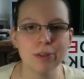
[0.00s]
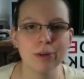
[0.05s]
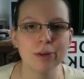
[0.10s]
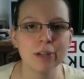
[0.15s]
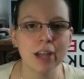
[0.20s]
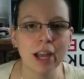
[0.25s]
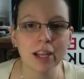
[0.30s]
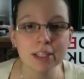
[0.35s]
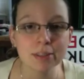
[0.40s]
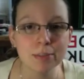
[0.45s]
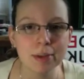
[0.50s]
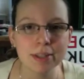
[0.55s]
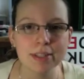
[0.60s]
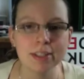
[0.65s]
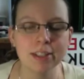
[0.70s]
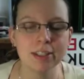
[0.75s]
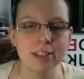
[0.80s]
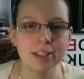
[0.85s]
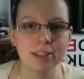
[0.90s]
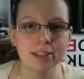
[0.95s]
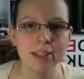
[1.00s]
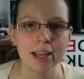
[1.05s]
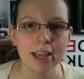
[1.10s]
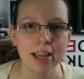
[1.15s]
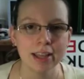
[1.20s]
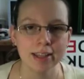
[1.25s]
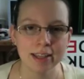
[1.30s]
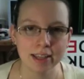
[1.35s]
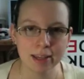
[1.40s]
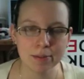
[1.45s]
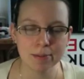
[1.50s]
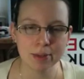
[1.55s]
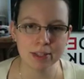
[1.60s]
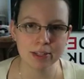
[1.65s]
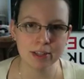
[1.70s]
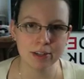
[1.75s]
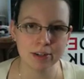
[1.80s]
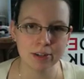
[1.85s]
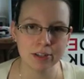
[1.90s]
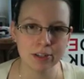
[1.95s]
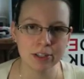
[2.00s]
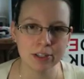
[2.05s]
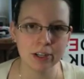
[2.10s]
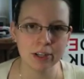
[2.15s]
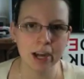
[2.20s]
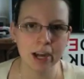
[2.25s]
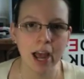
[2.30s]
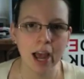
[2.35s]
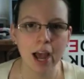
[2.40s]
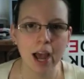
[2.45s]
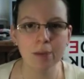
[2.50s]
or text messages that get misunderstood.